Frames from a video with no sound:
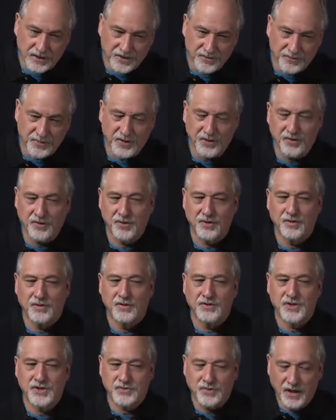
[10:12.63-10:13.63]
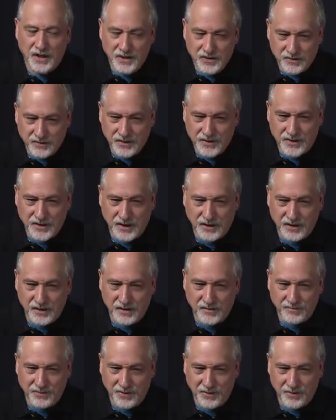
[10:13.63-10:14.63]
computer, strings are inside the
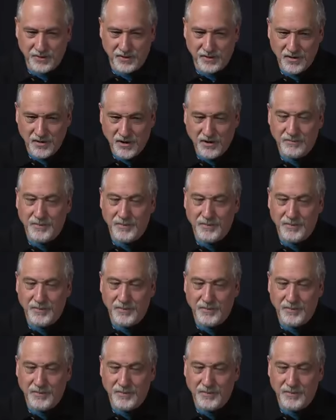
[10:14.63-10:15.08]
computer,